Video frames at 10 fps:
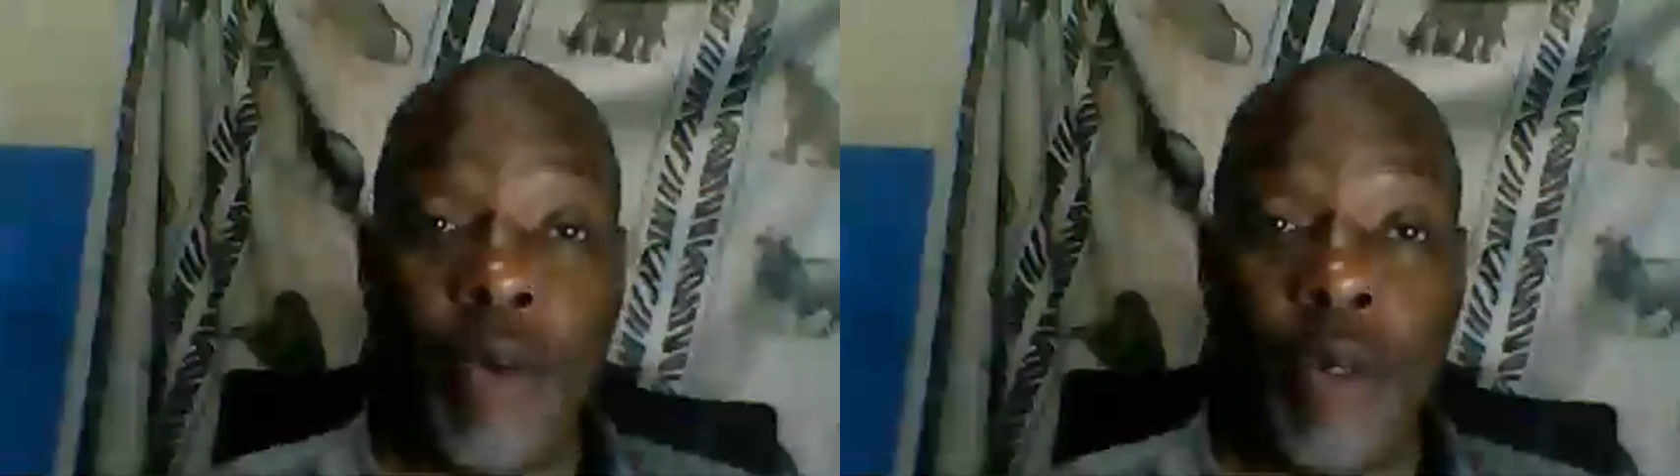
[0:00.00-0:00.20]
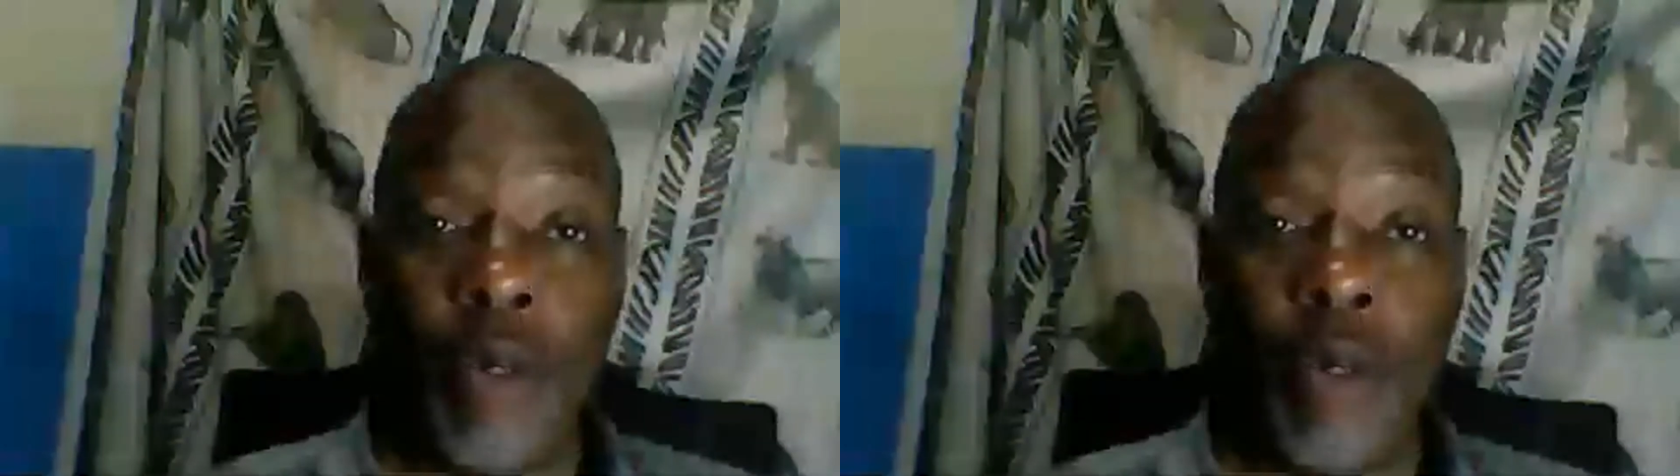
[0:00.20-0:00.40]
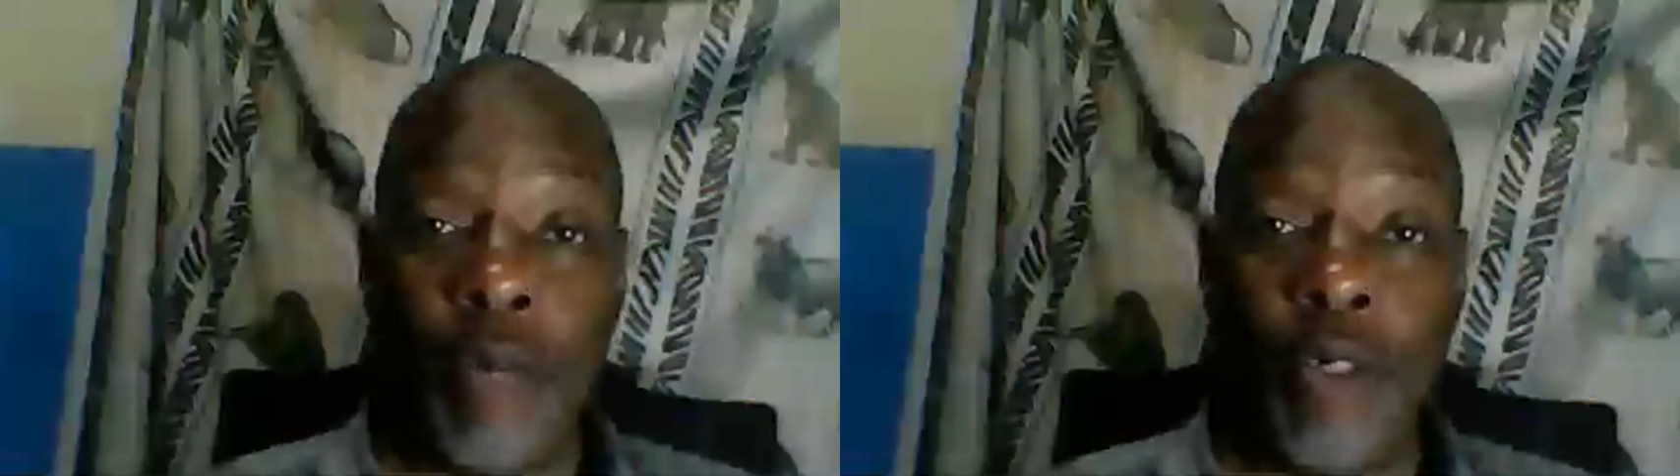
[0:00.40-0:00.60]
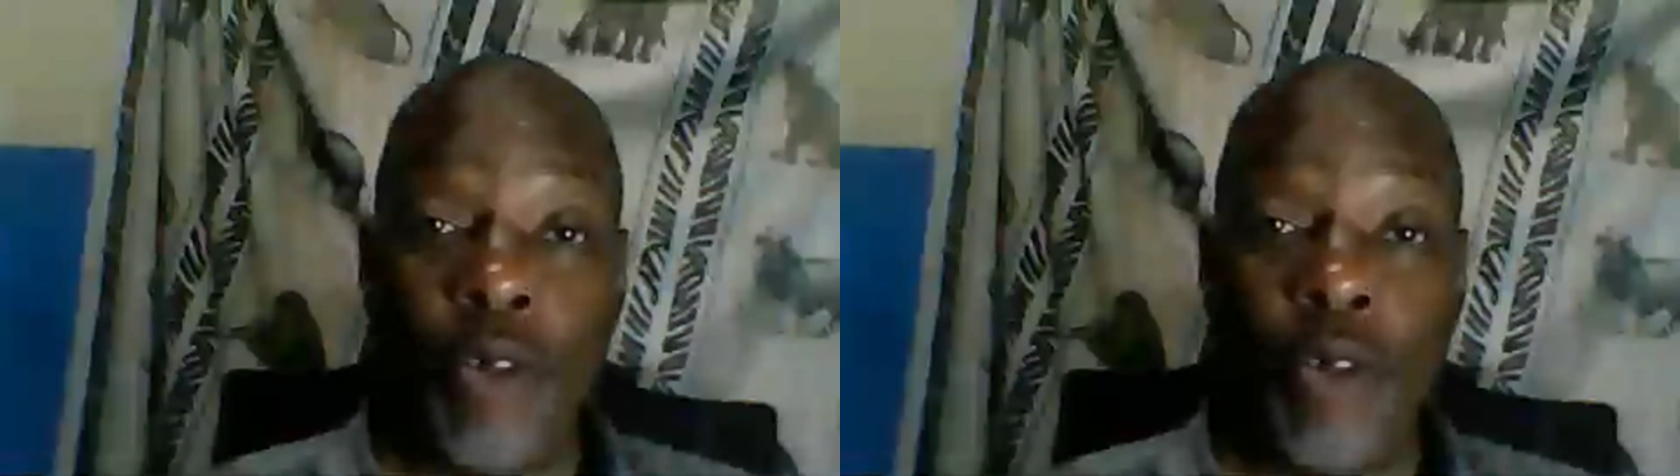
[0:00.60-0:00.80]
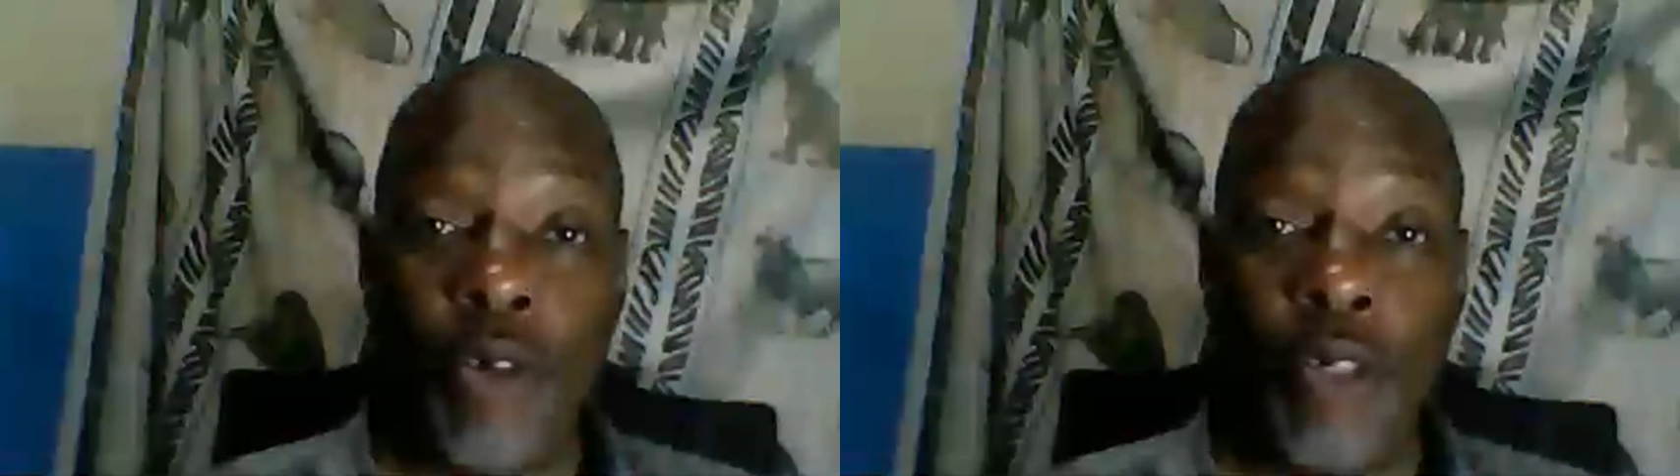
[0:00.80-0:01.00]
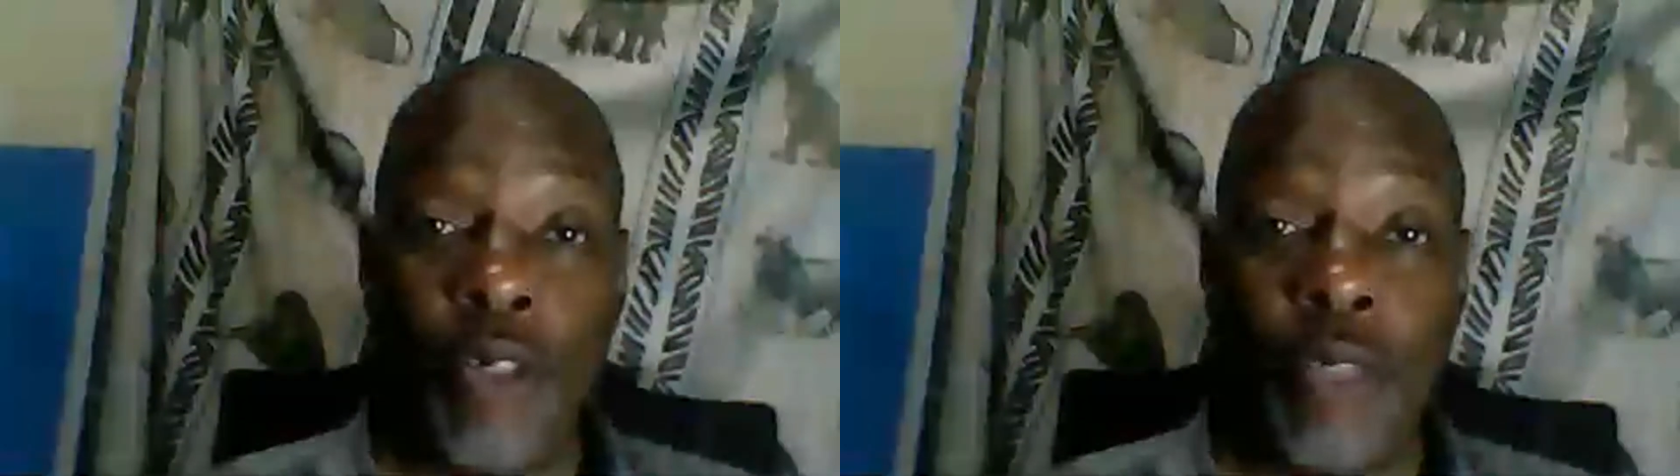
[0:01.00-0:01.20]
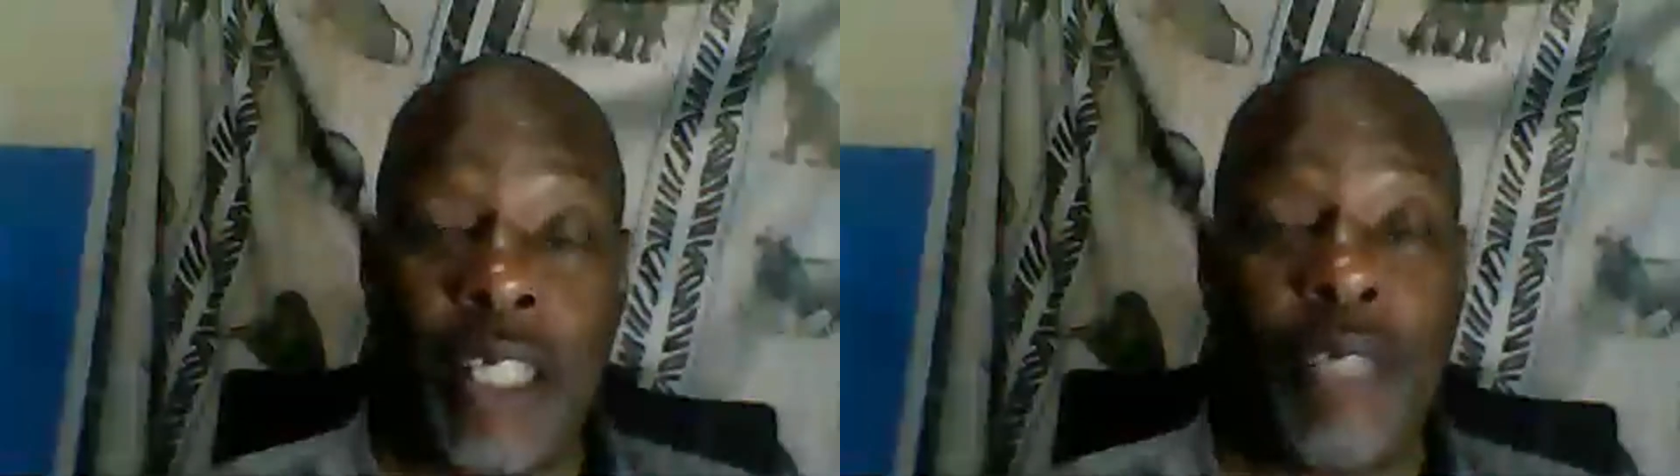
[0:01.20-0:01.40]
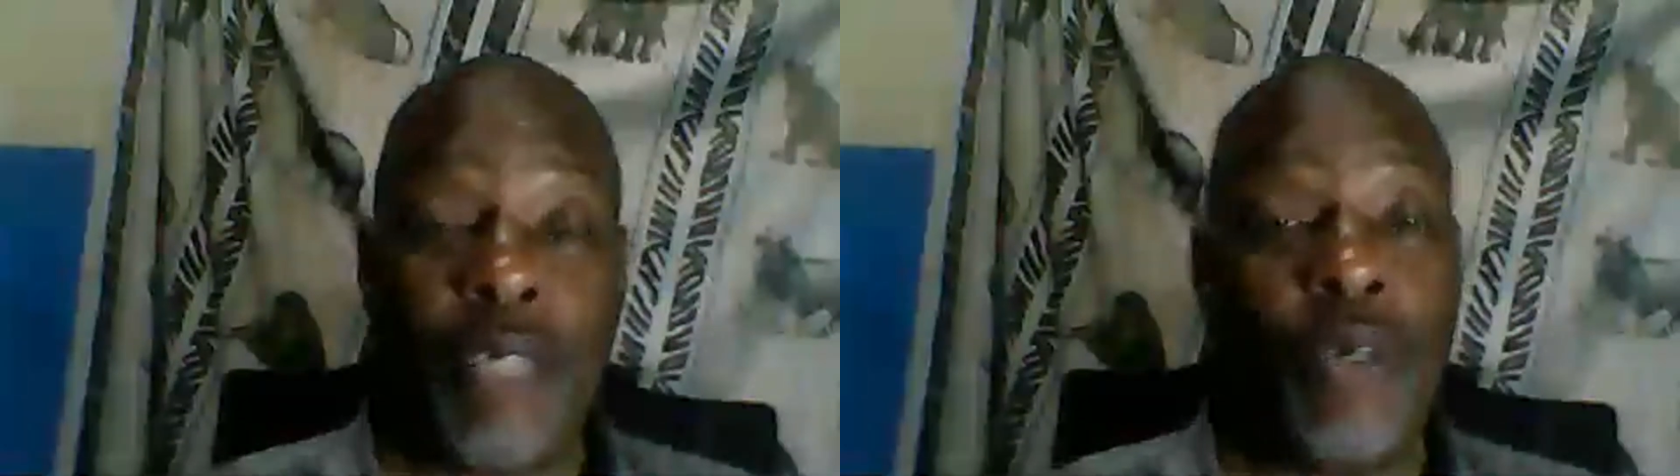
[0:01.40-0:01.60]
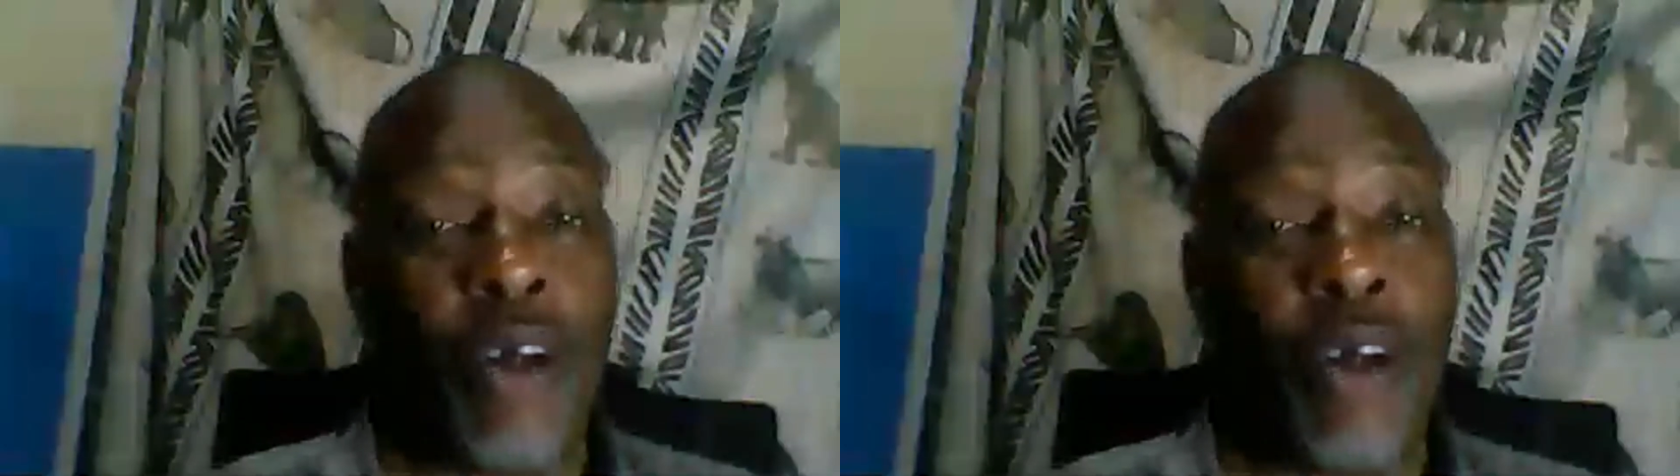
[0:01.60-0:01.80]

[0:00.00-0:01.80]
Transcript: oh, we're coming to go into a recession.